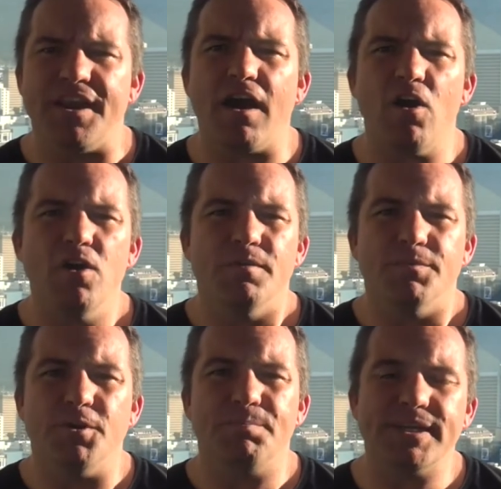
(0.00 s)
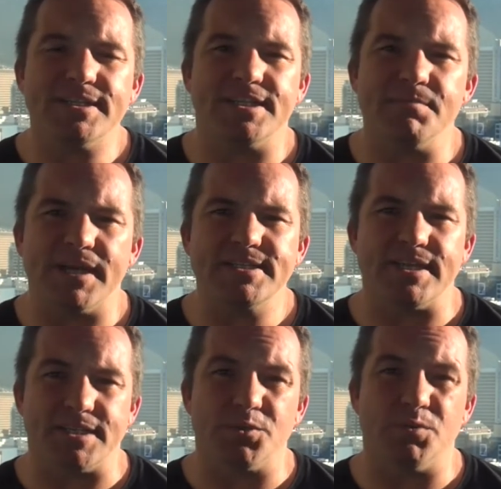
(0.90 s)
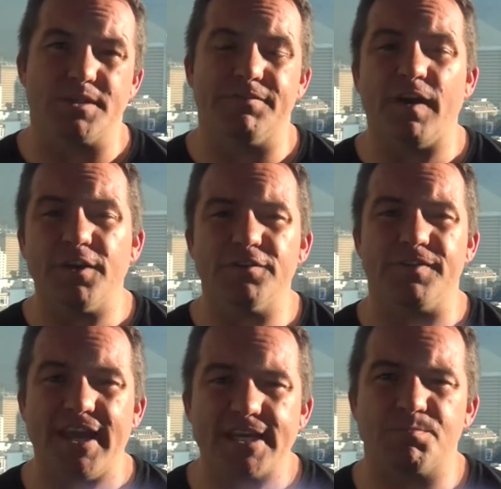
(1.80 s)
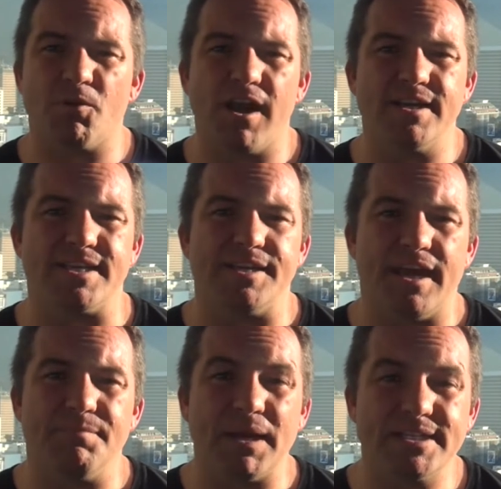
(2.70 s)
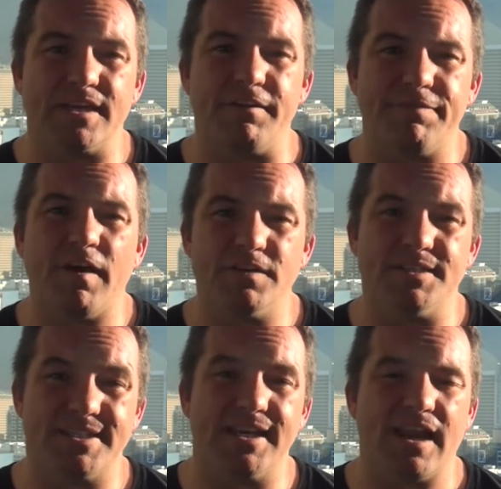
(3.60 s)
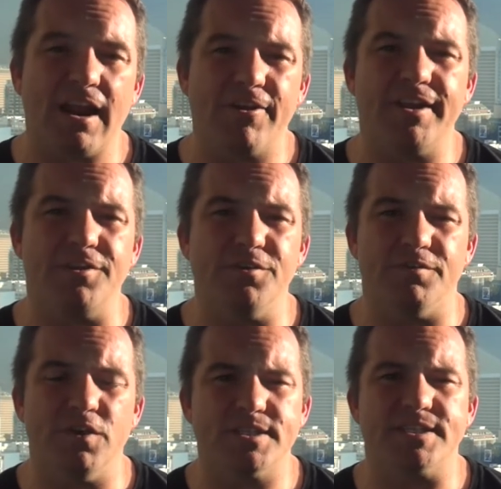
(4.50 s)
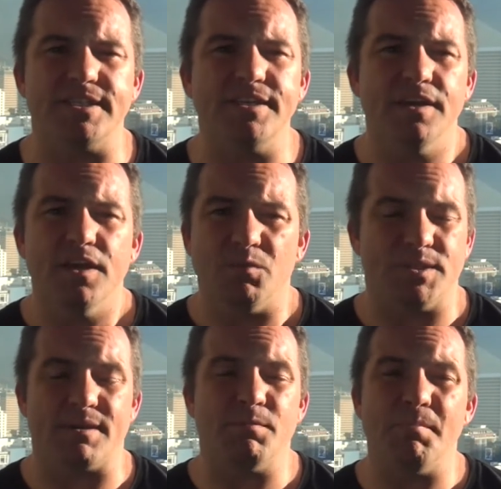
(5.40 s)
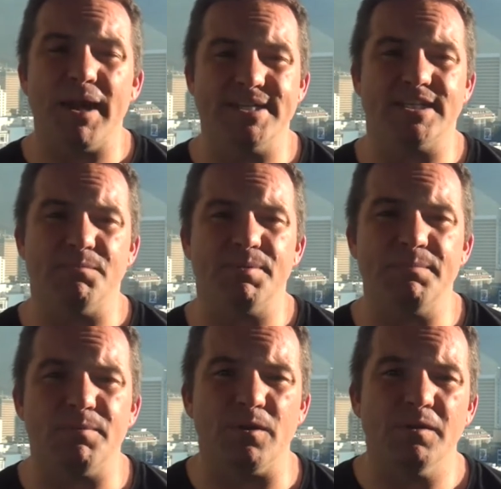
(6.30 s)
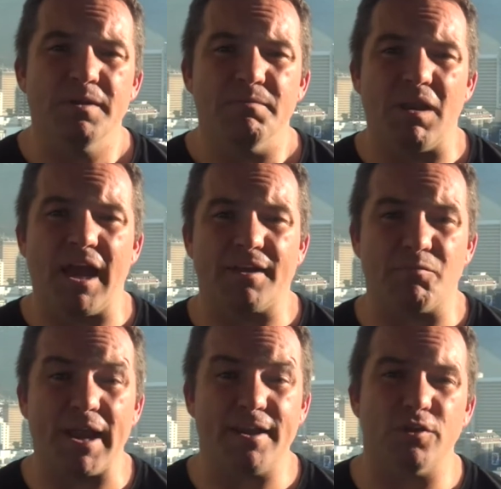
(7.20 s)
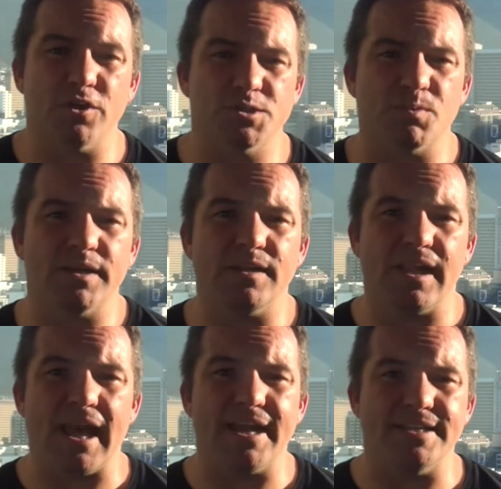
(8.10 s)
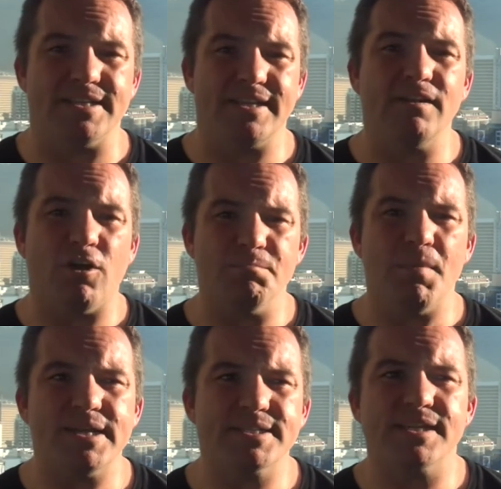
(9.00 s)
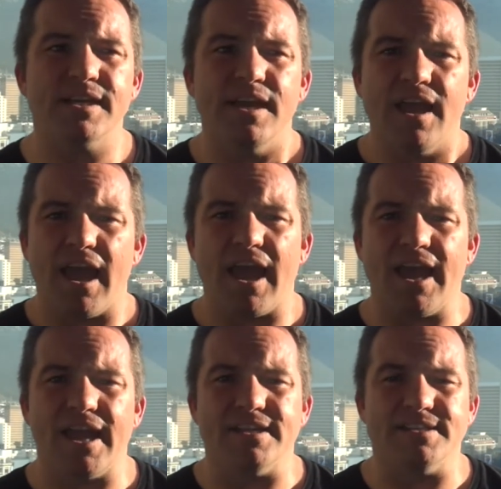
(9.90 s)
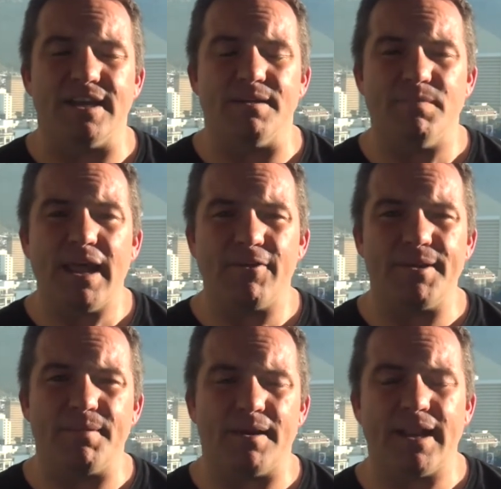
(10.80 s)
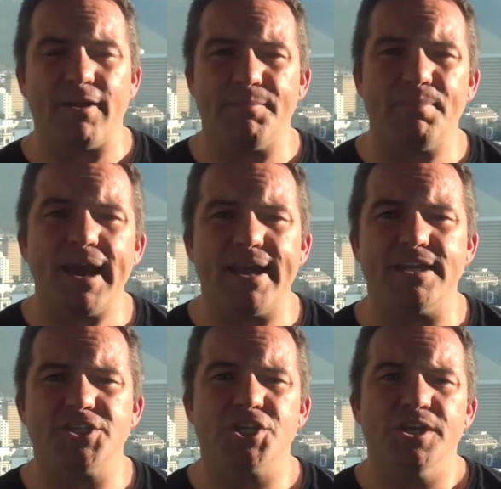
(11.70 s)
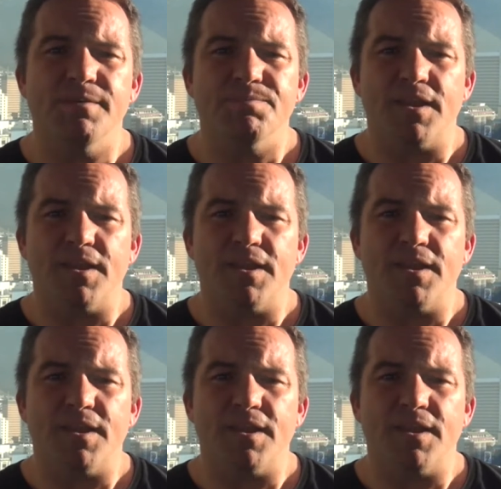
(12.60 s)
Now, you know, Peter Diamantis, who was the founder of the X Prize and basically founded Singularity University with some amazing people like Ray Kurzweil and Elon Musk and Larry Page,